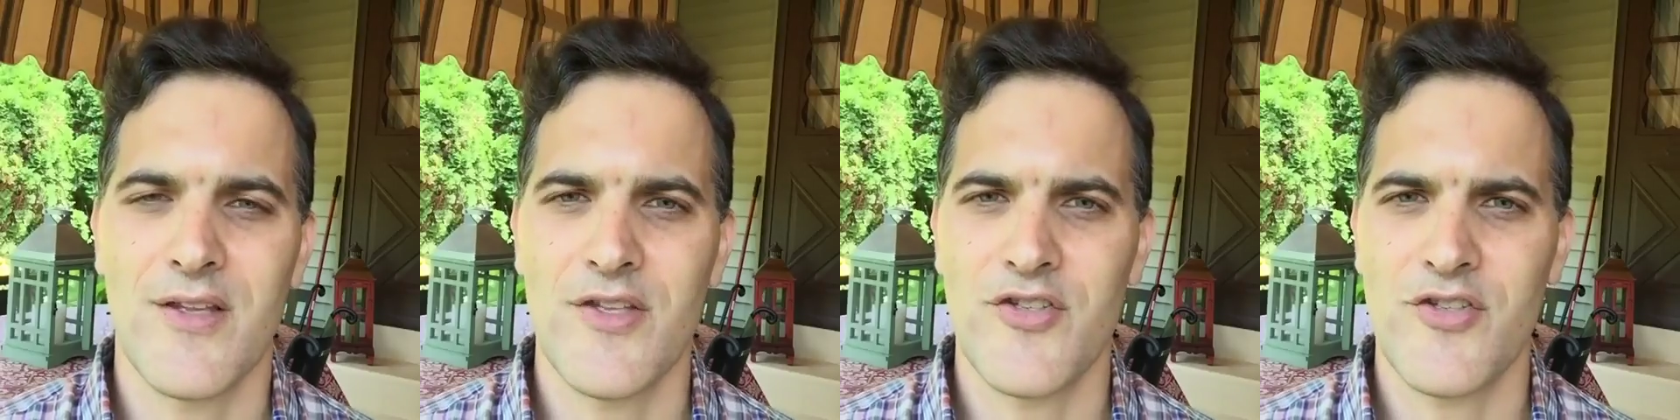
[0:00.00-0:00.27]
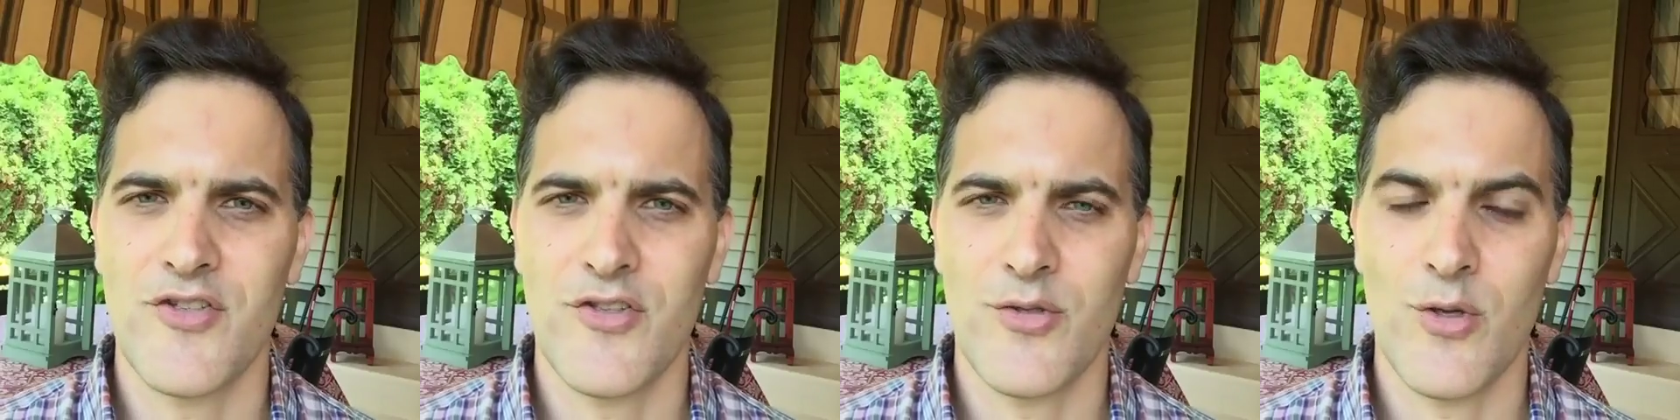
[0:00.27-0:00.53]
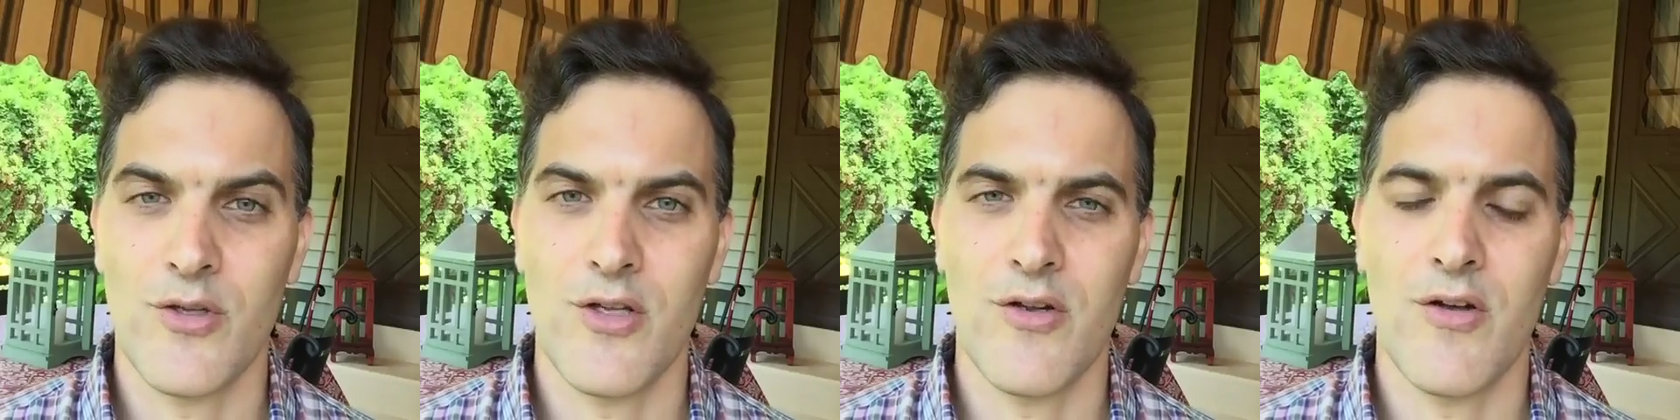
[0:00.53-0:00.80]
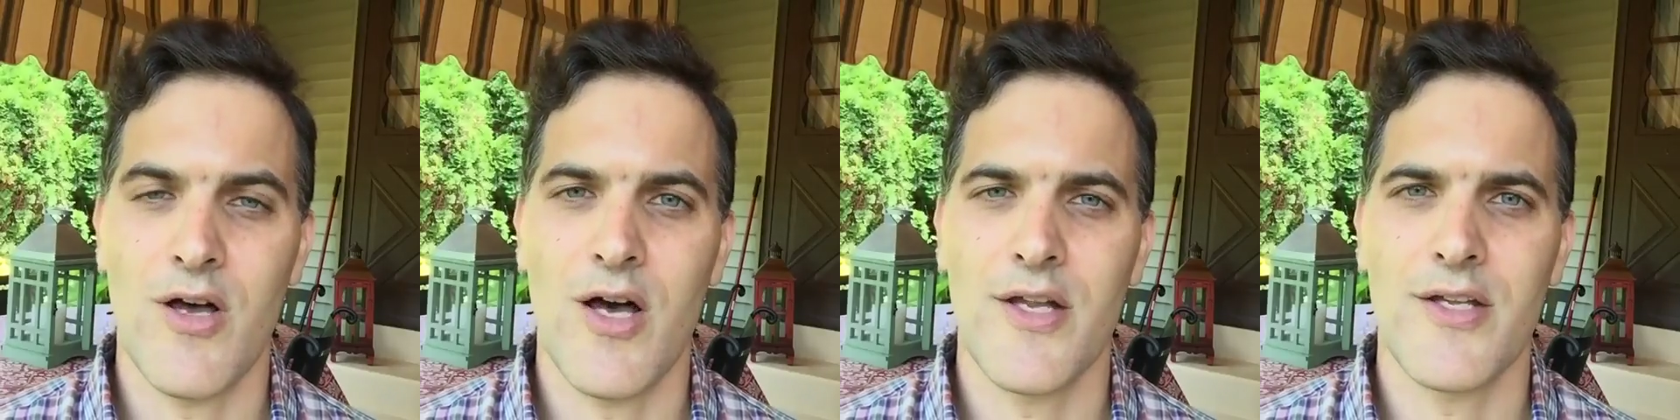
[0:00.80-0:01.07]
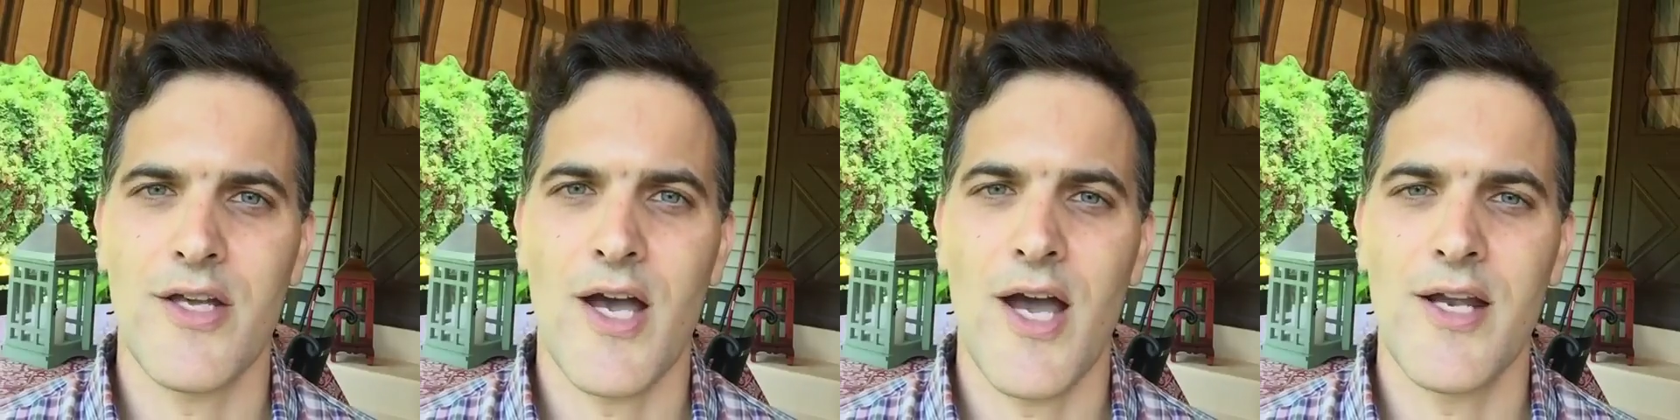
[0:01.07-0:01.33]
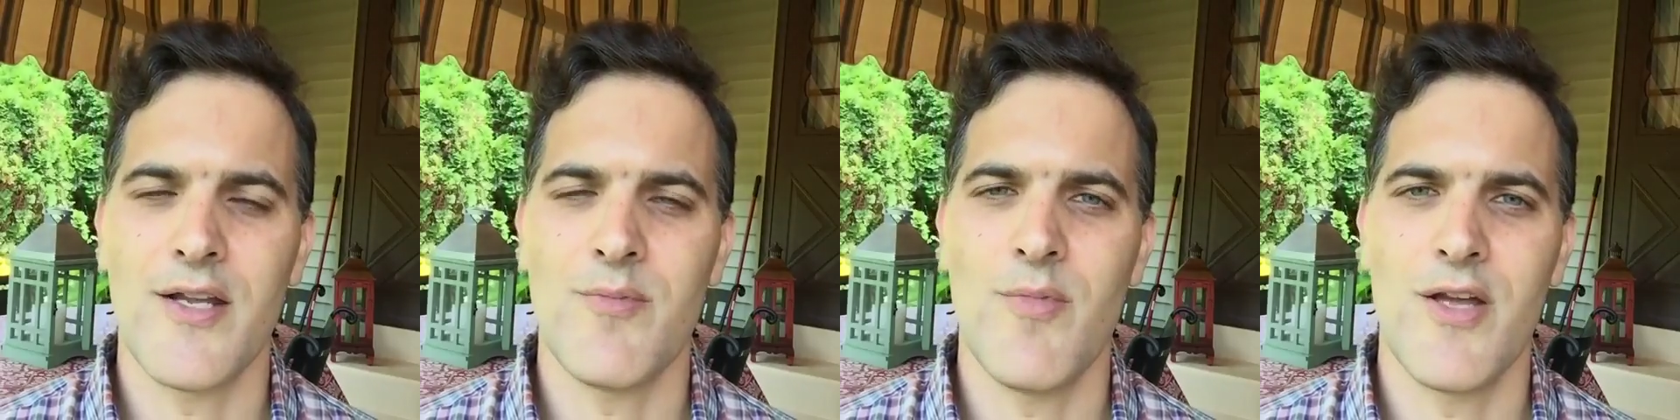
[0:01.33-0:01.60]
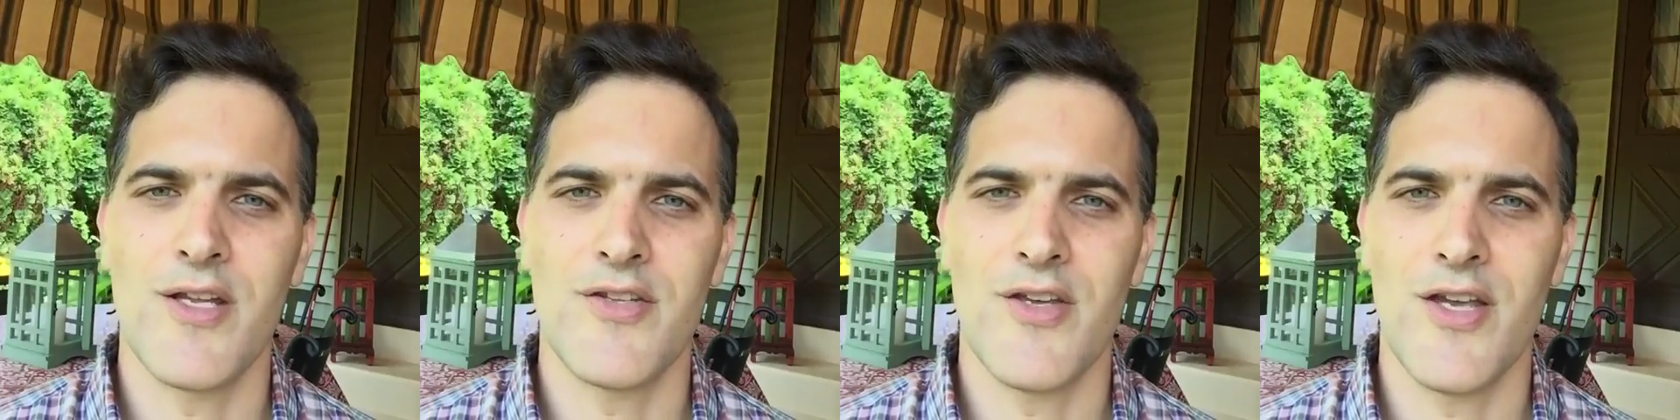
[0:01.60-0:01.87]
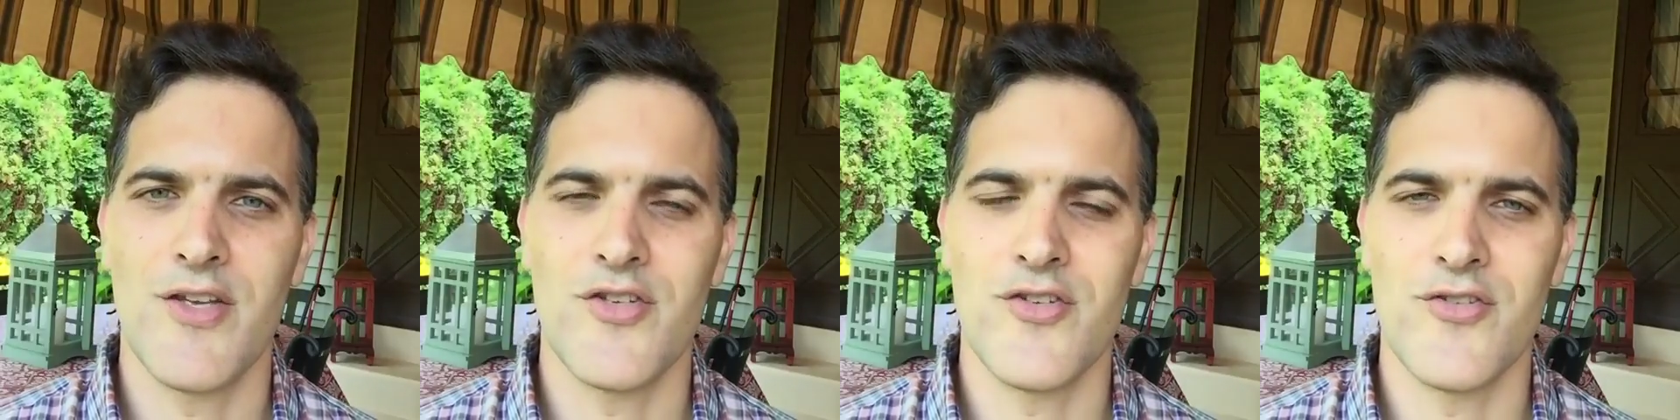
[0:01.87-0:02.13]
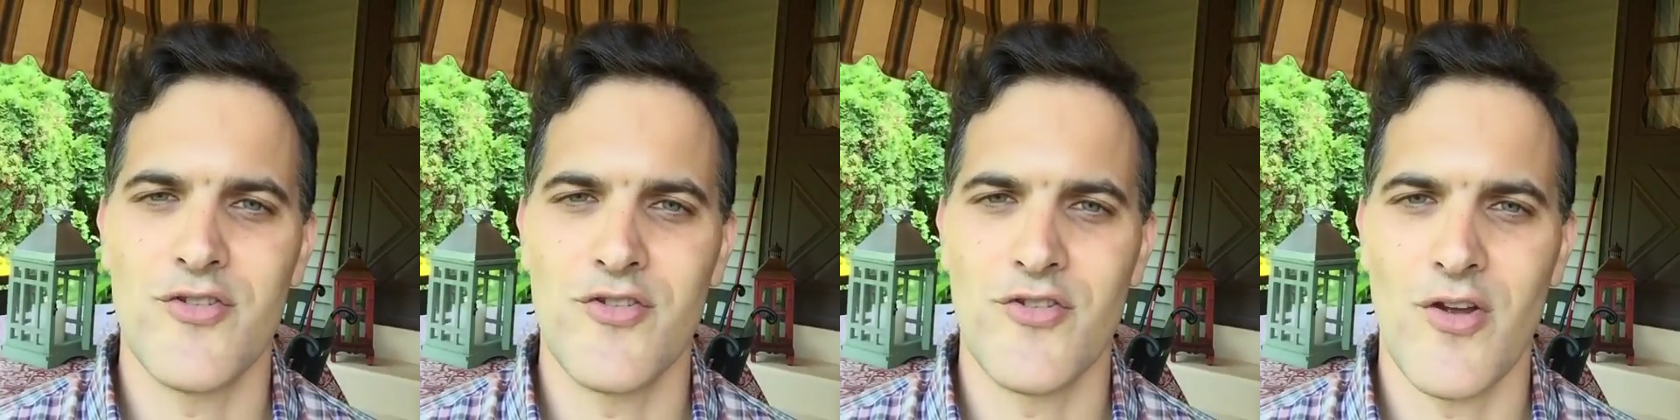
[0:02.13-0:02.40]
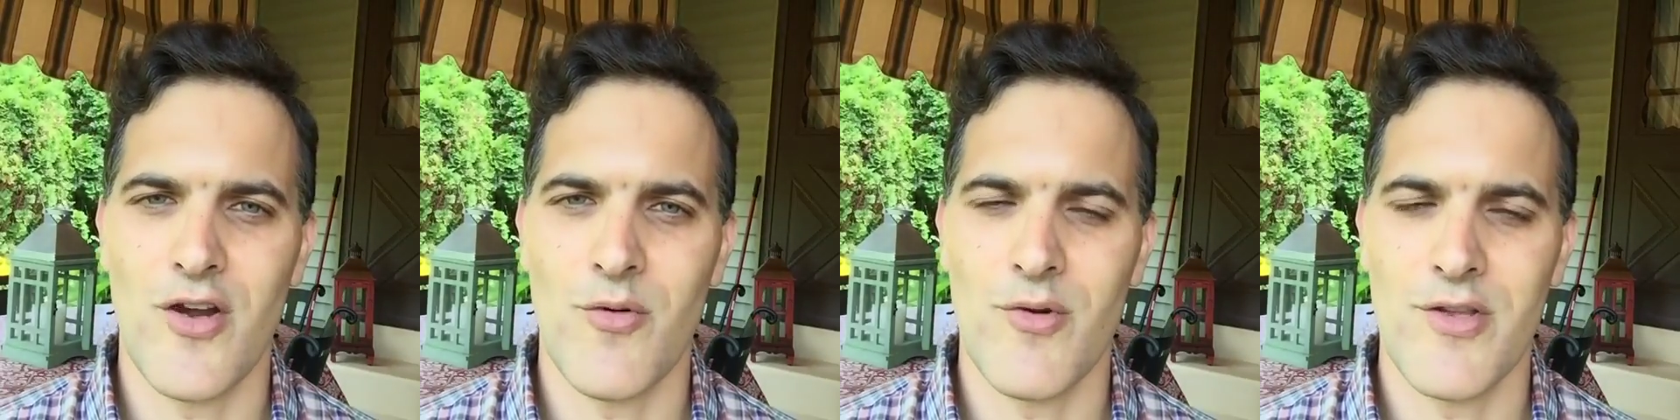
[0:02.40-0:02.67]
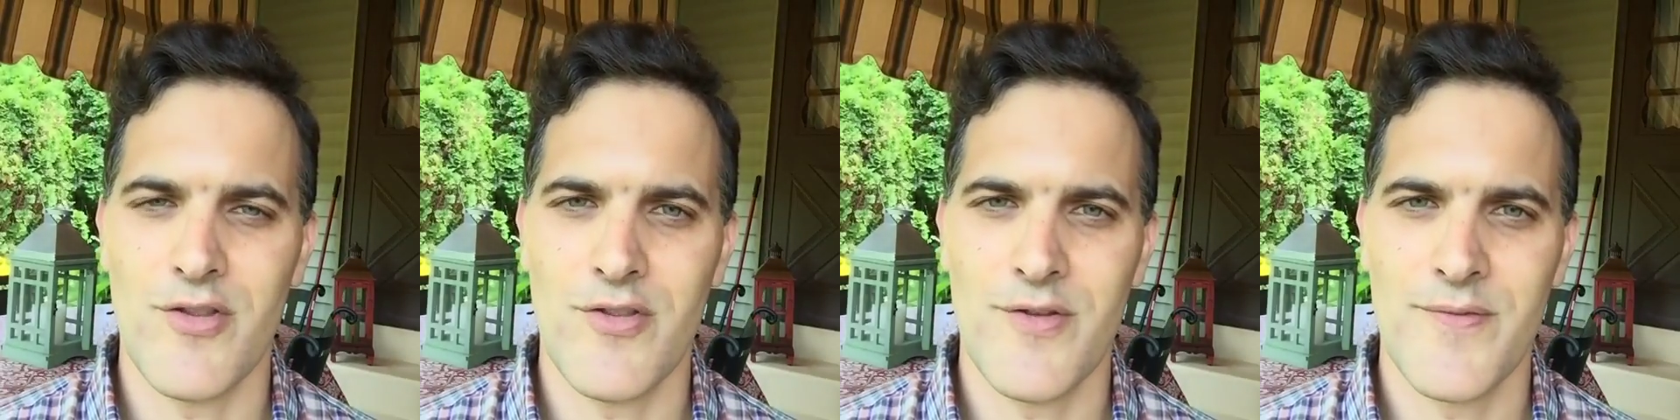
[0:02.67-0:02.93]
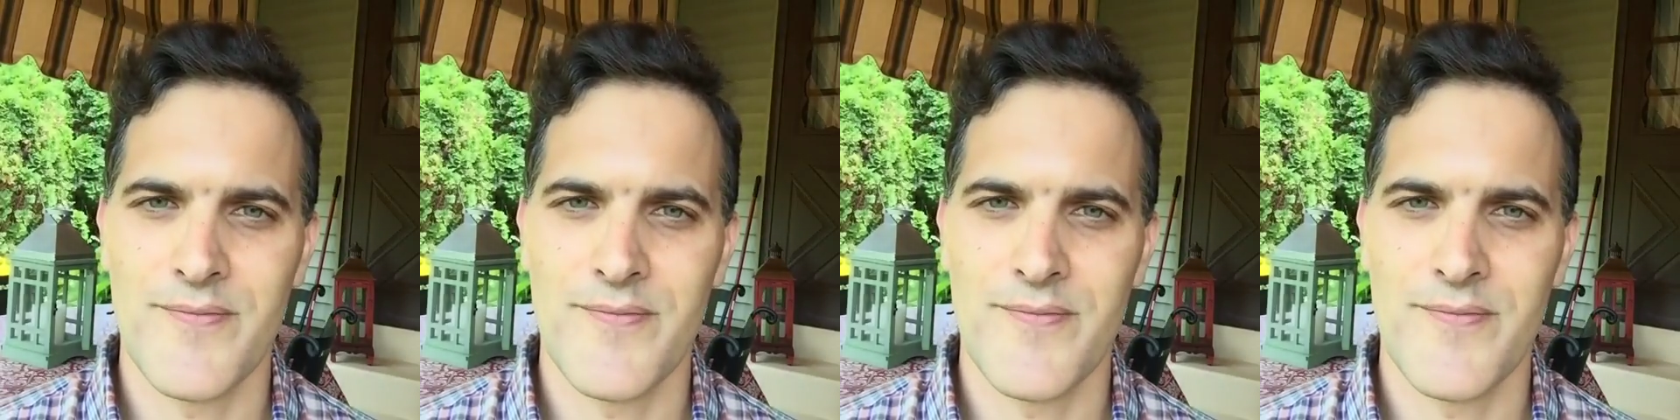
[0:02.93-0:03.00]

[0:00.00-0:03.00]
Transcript: just do a little unguided meditation to start with.